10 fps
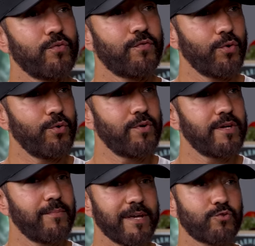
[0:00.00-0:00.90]
food
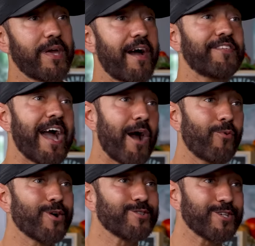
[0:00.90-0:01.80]
because we have the
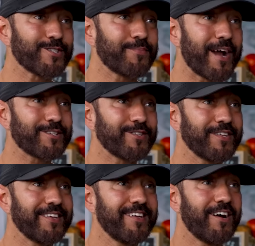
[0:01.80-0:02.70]
Atwater system
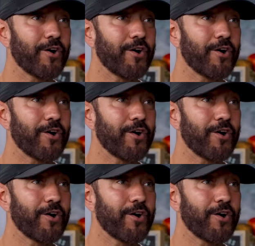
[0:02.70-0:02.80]
actually